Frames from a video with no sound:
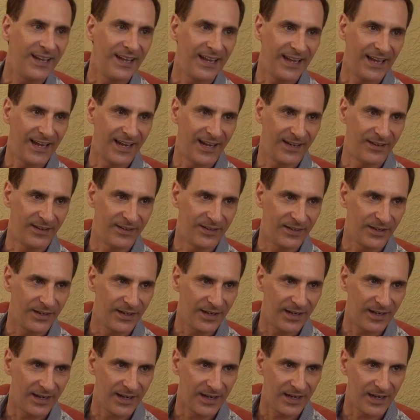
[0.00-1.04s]
And
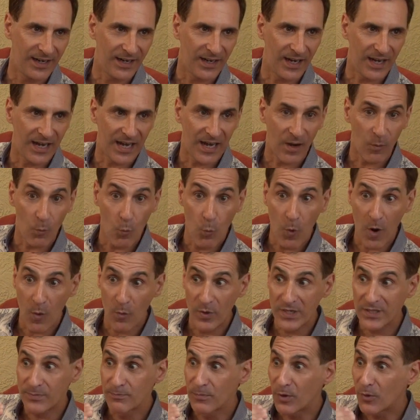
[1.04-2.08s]
what
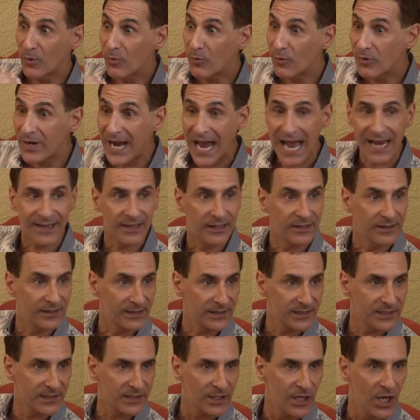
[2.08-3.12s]
was
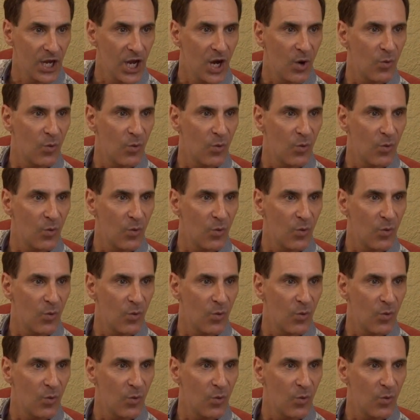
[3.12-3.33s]
miraculous